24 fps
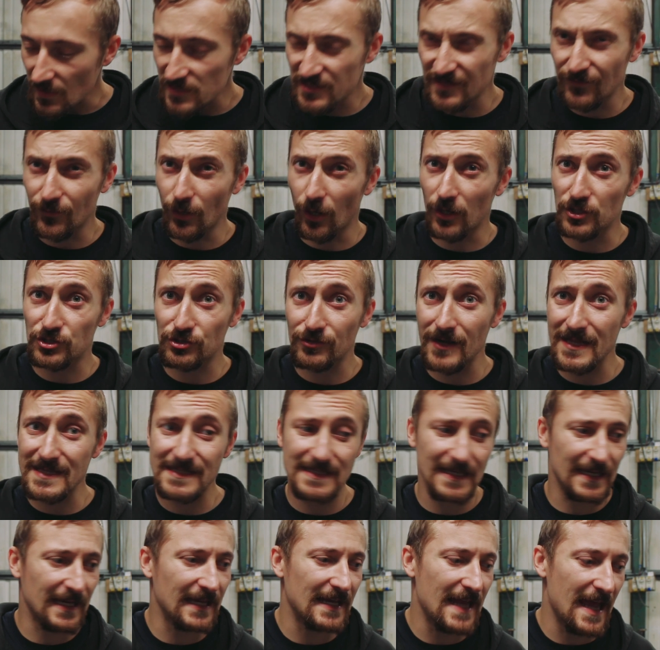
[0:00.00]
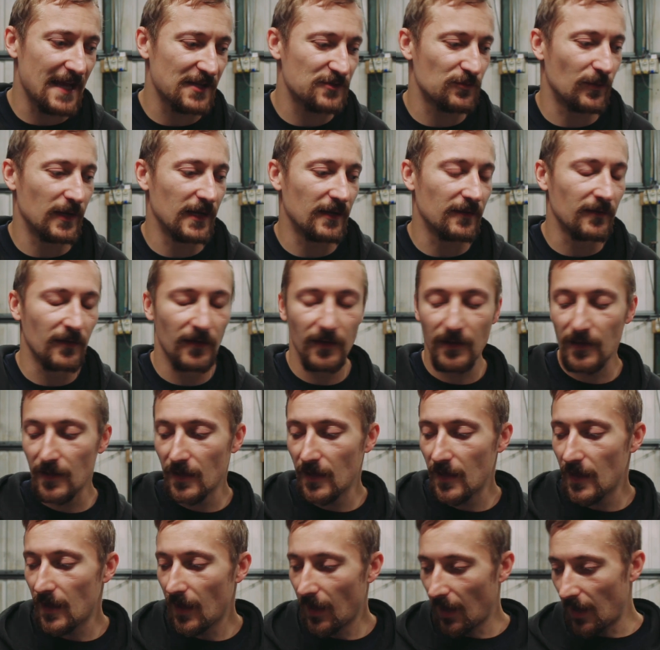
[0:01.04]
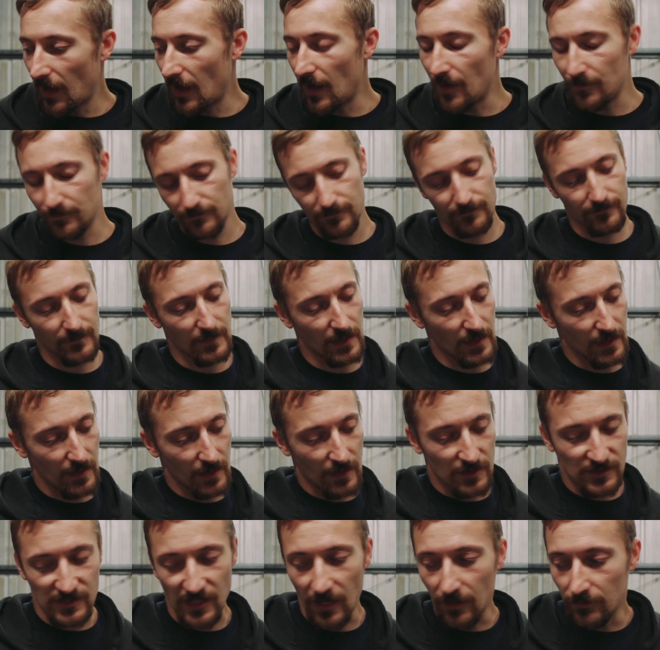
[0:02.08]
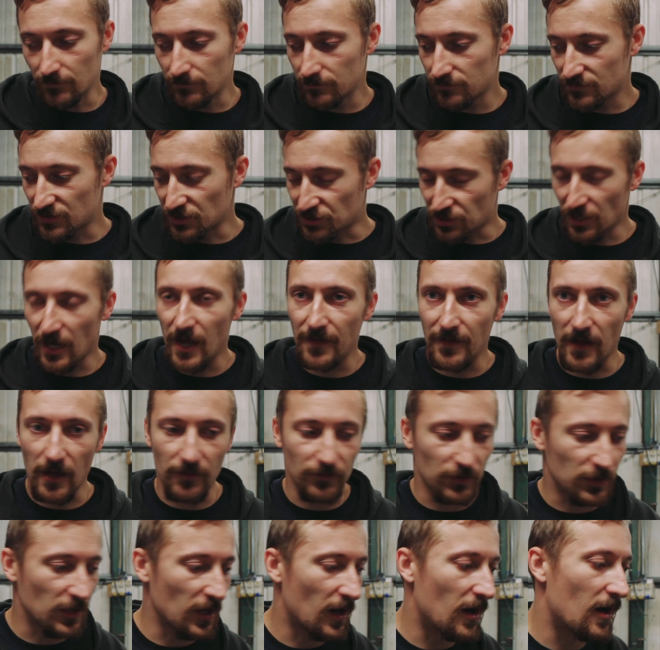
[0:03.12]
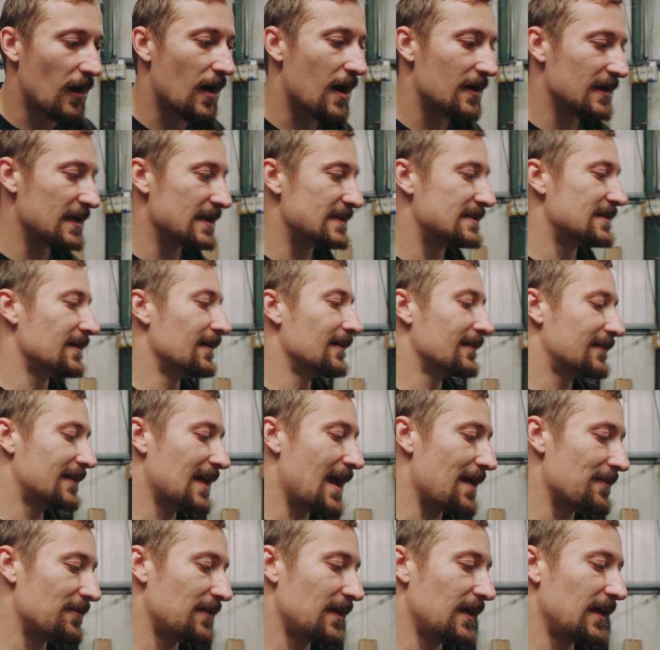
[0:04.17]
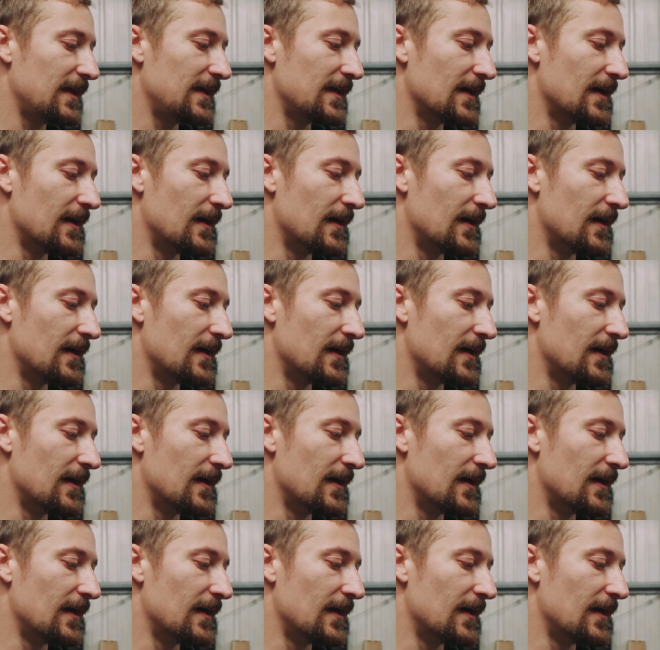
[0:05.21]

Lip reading: So I've got a Transit Connect wheel. So to try that on the car, I need to get the